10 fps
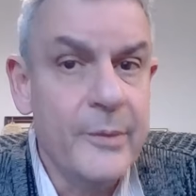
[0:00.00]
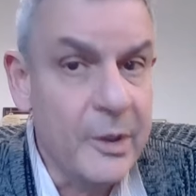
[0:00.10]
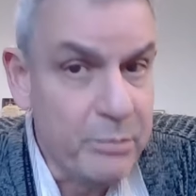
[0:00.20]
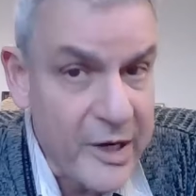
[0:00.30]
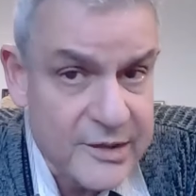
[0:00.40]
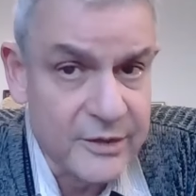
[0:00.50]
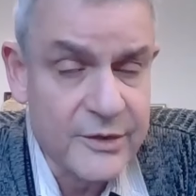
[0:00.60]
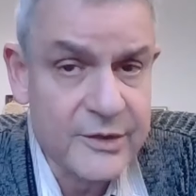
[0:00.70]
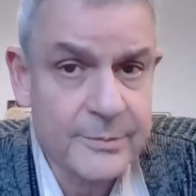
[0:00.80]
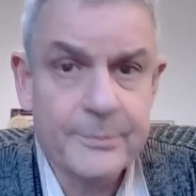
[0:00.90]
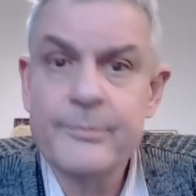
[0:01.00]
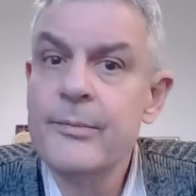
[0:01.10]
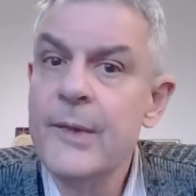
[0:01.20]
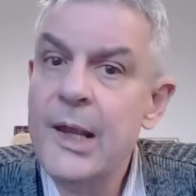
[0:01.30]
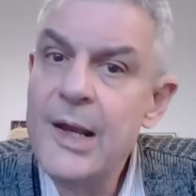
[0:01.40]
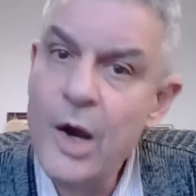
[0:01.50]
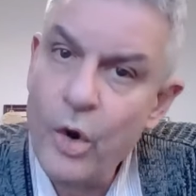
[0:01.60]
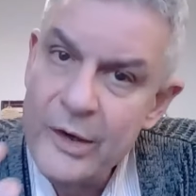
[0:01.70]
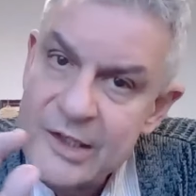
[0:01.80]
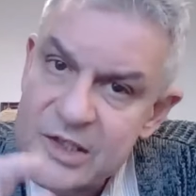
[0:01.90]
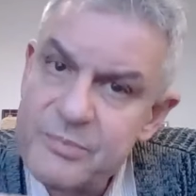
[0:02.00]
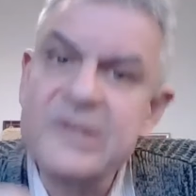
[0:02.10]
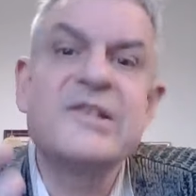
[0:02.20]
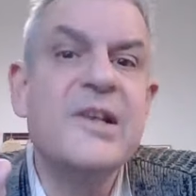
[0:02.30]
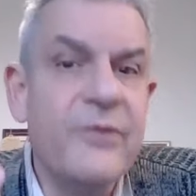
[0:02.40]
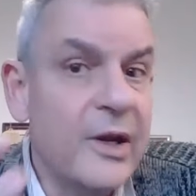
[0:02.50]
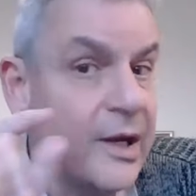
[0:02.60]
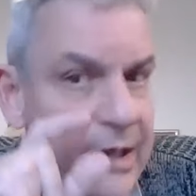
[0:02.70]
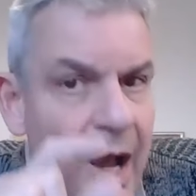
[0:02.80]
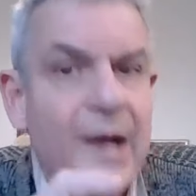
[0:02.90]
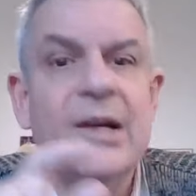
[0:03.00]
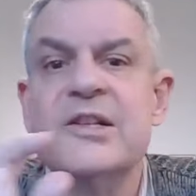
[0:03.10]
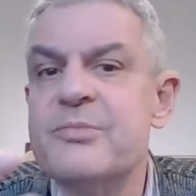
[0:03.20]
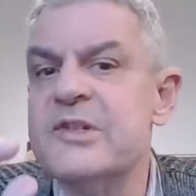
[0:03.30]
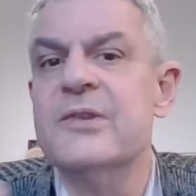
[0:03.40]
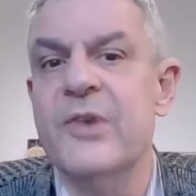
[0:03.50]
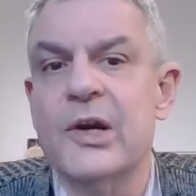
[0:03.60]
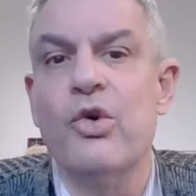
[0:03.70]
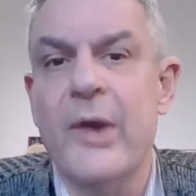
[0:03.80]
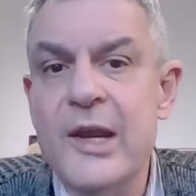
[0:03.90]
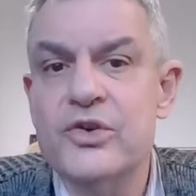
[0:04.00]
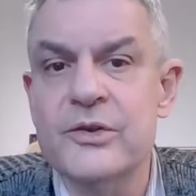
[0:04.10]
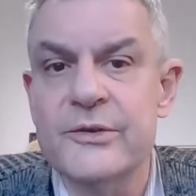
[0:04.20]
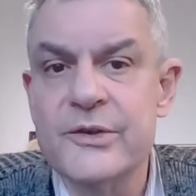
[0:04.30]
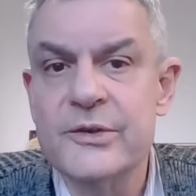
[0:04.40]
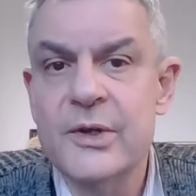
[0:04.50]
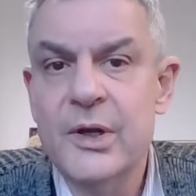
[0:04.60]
and peasants in specific, in highly specific locations,